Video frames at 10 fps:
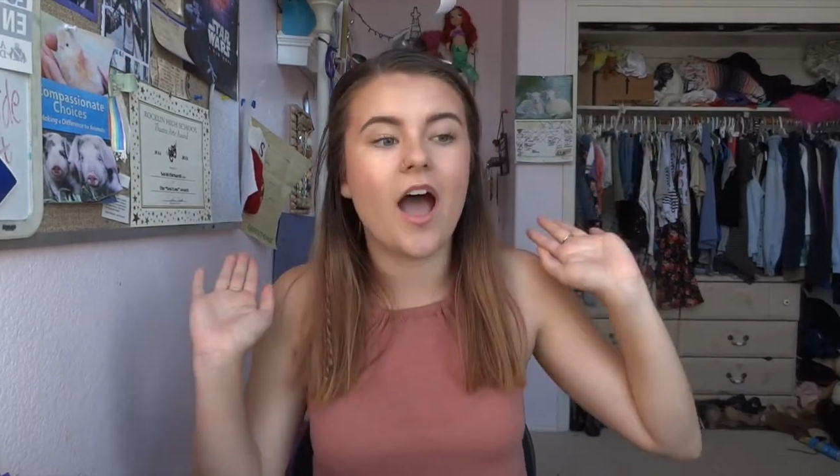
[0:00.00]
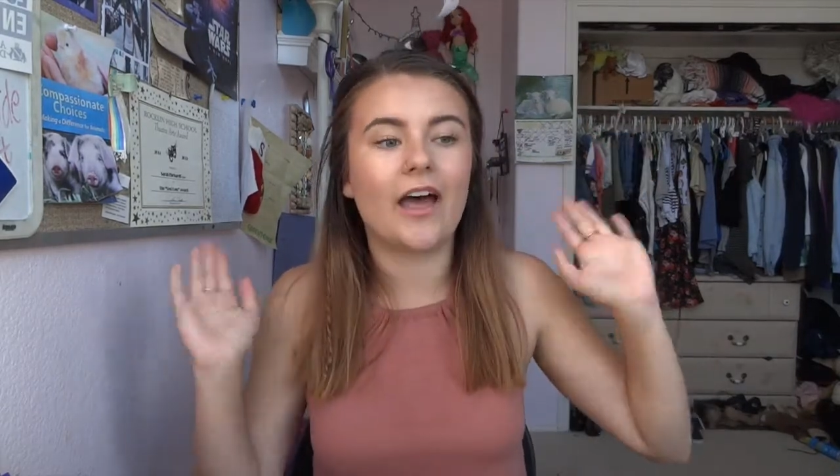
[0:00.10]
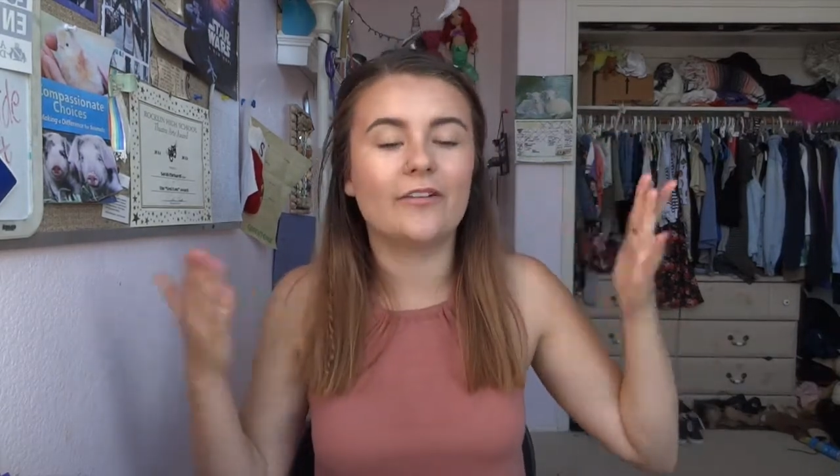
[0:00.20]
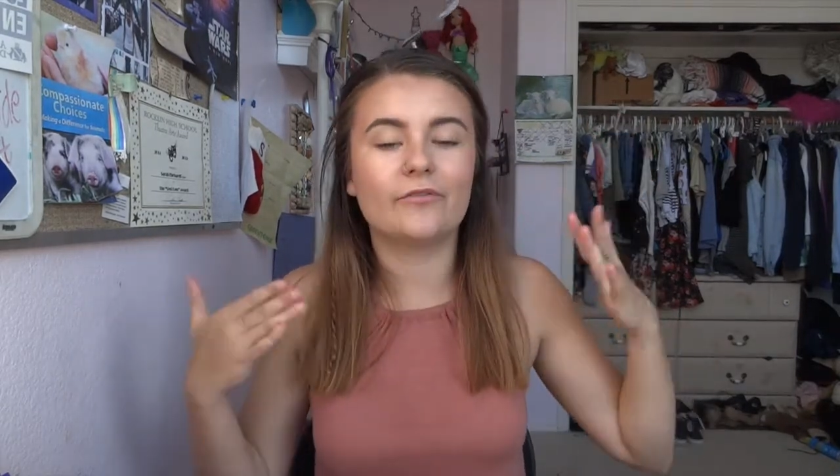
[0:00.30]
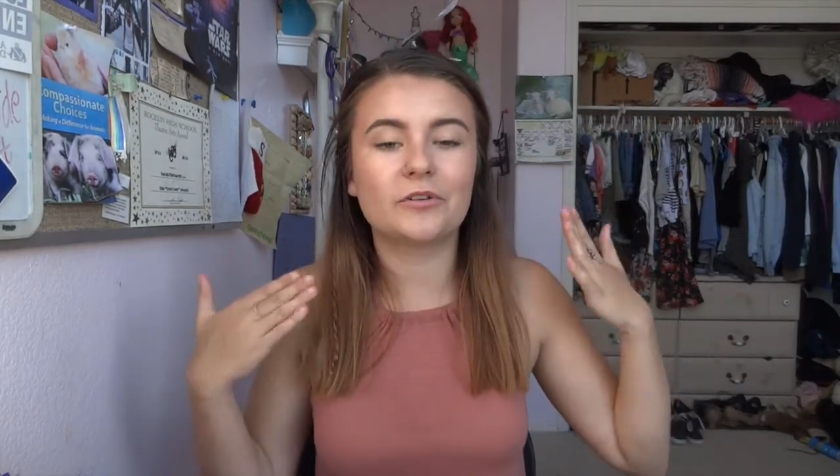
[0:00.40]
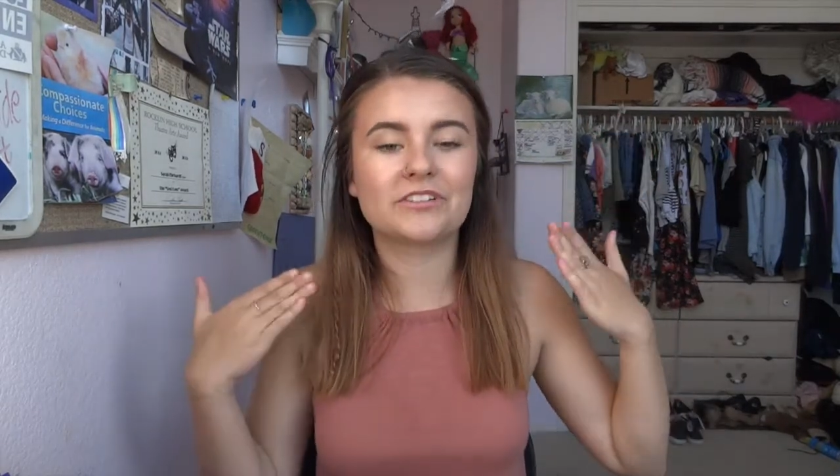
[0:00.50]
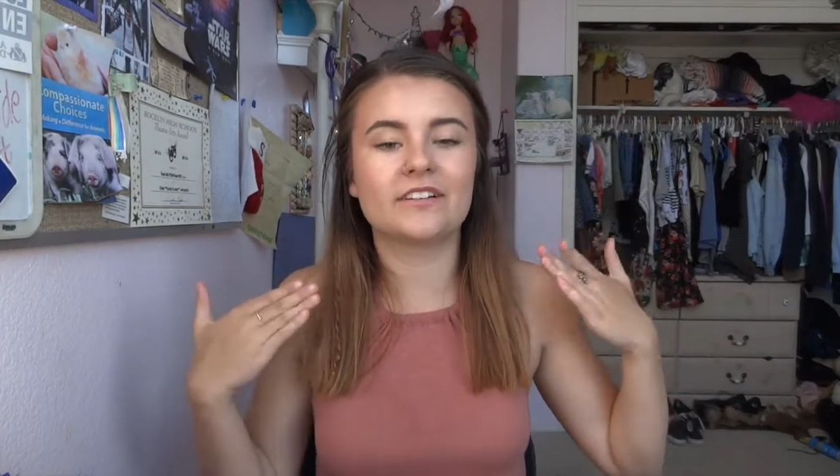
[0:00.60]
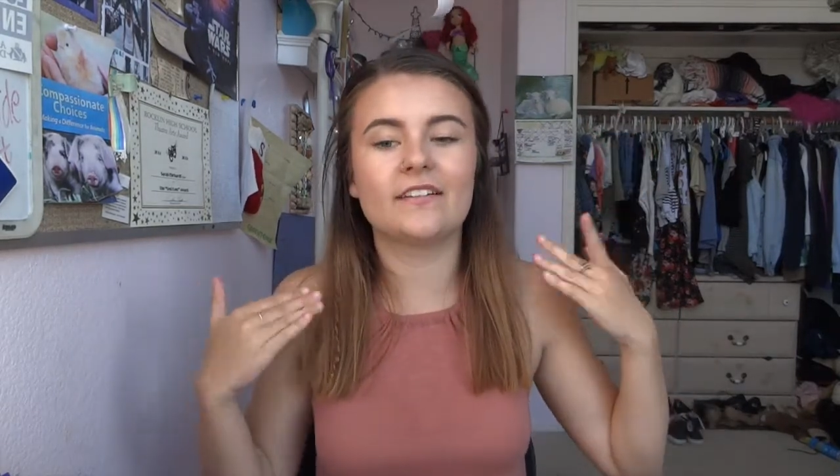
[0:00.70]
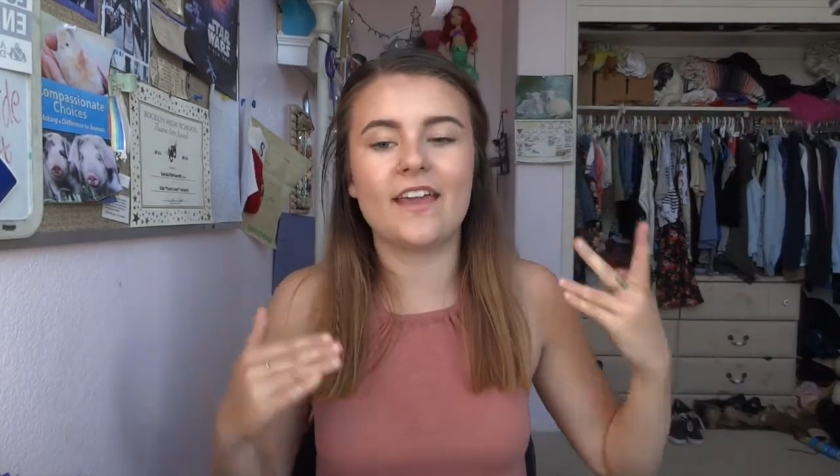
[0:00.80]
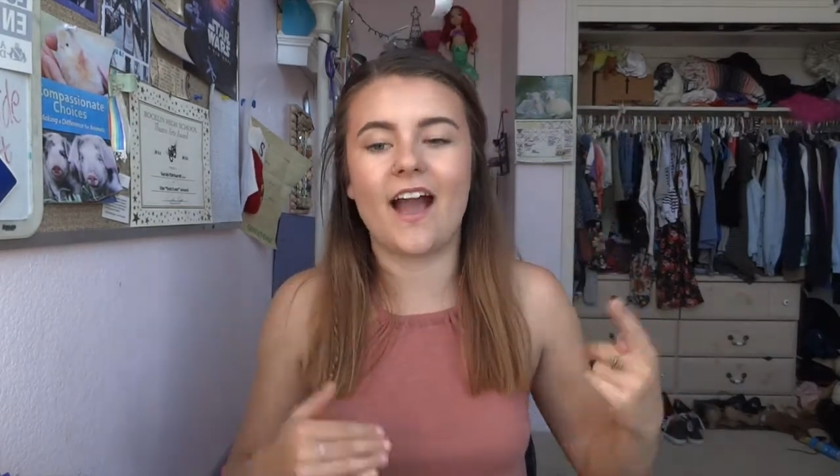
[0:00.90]

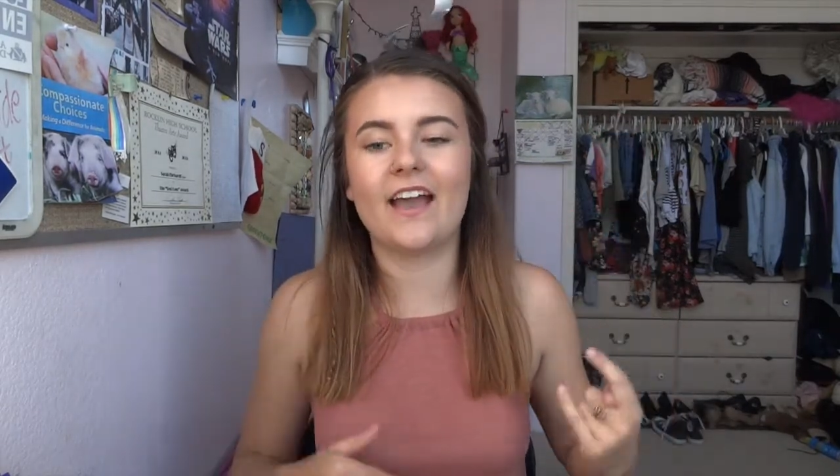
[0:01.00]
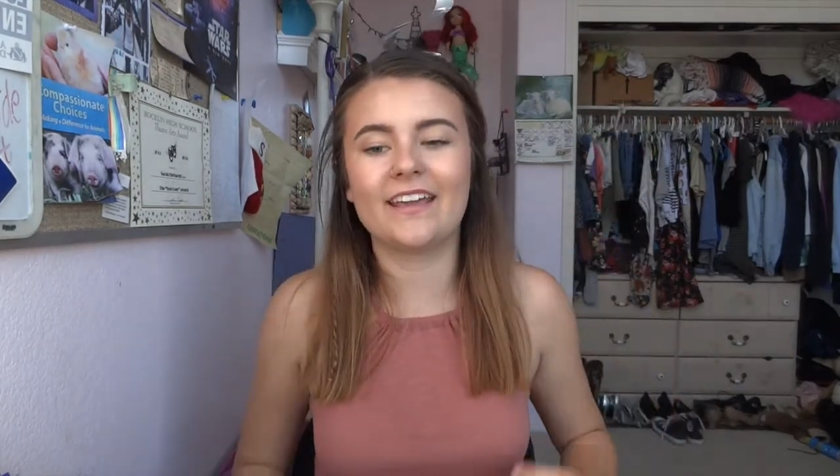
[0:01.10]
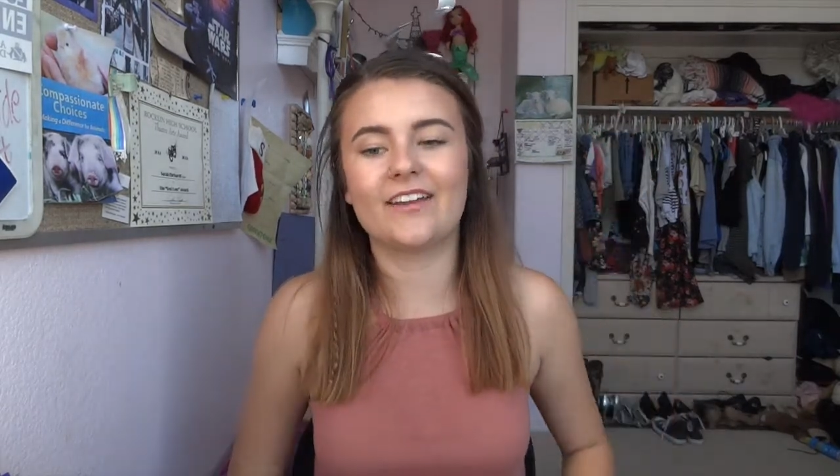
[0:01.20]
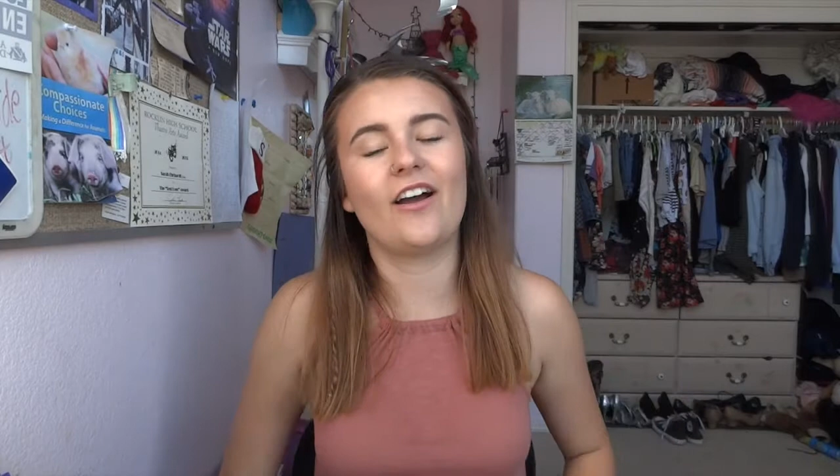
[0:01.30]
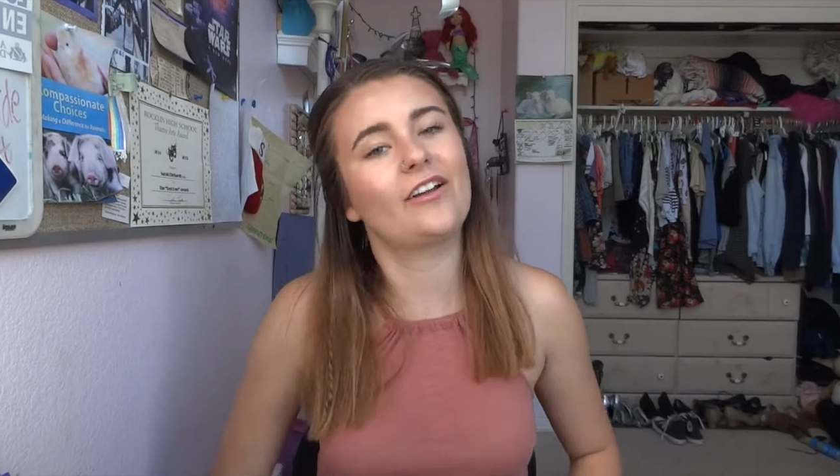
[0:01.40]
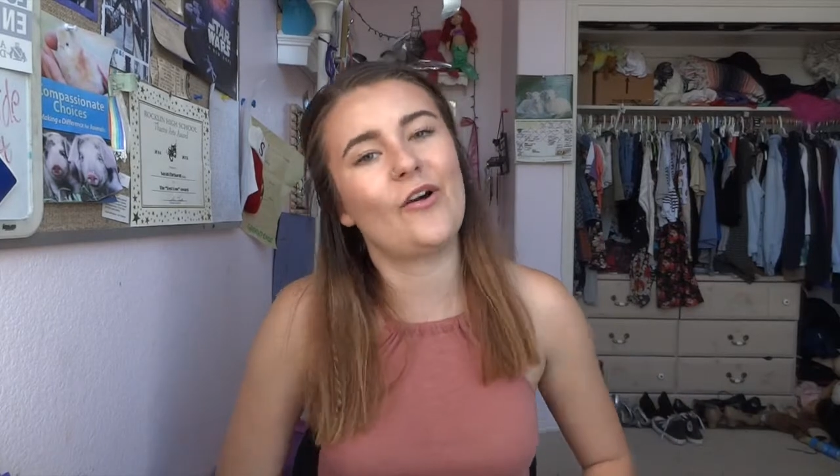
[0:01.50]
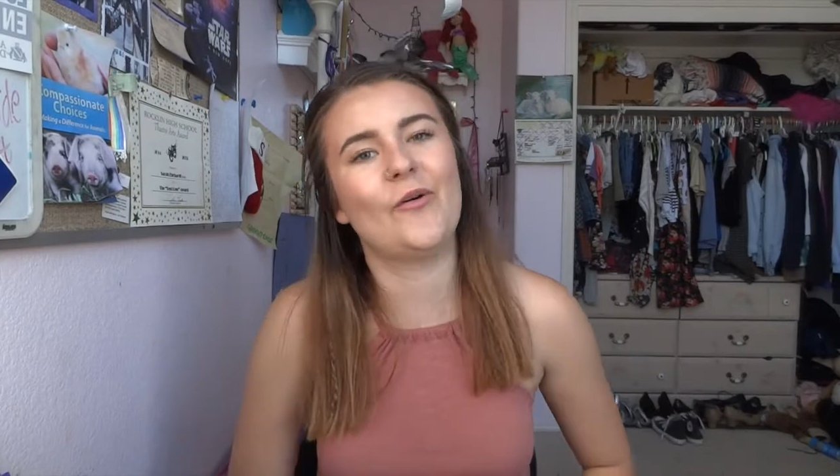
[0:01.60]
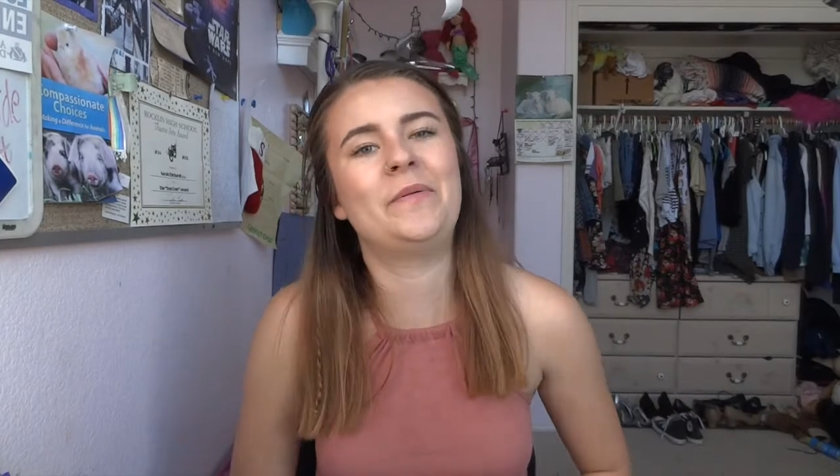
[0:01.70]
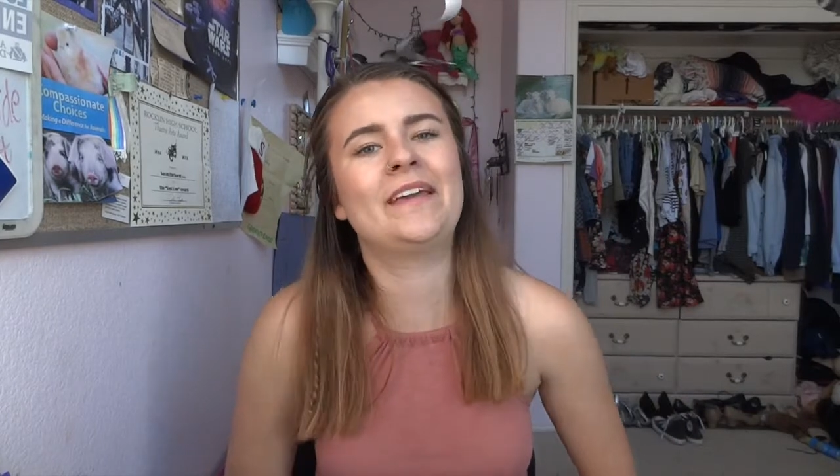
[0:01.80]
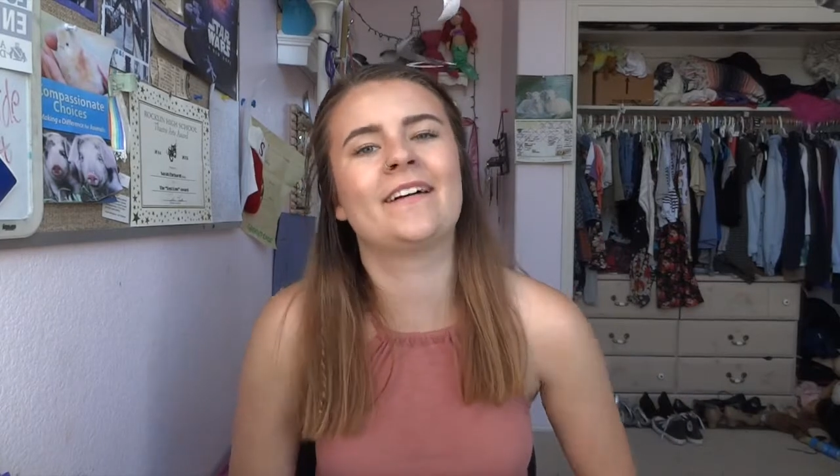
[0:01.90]
Unfortunately, I cannot
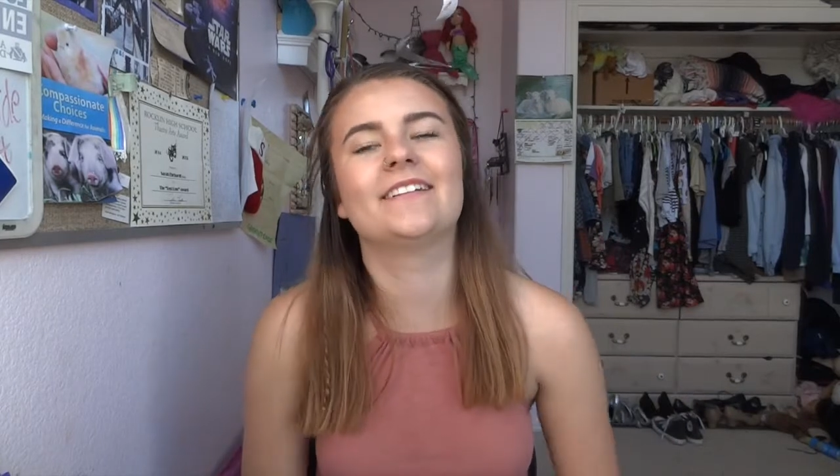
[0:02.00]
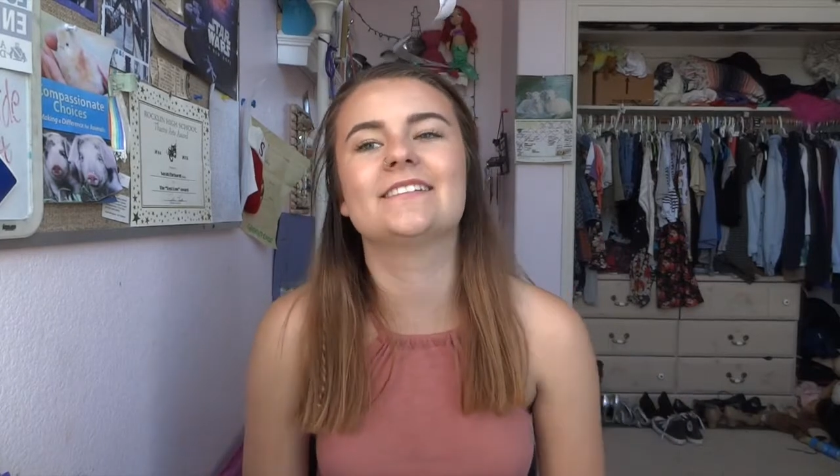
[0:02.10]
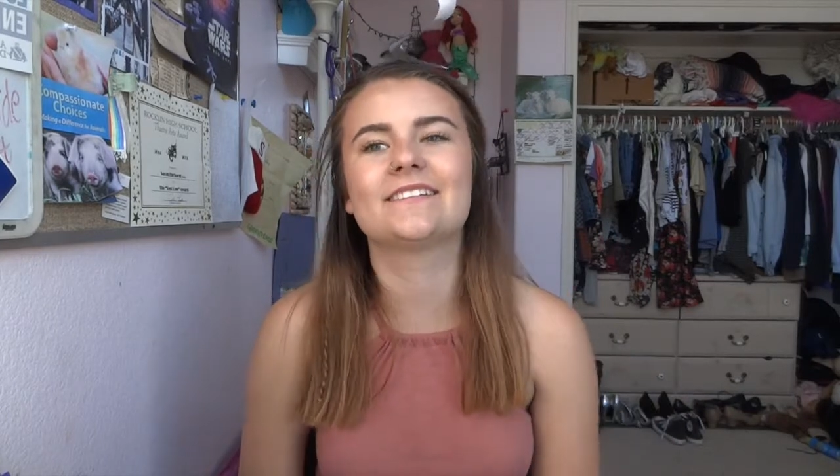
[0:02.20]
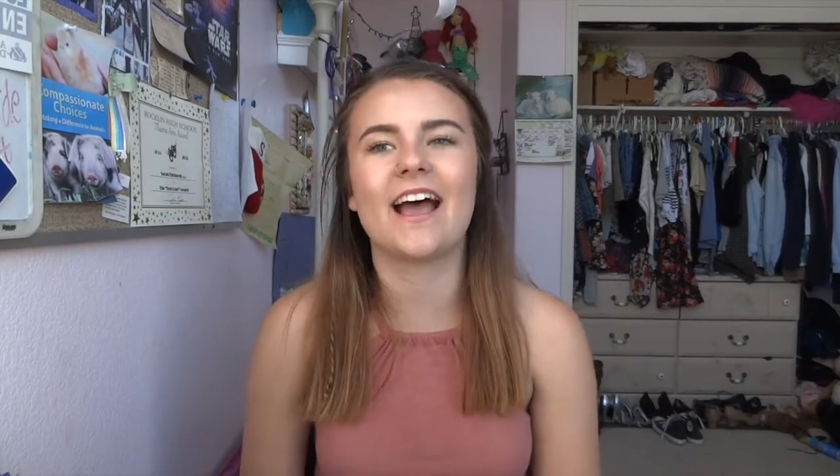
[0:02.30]
go because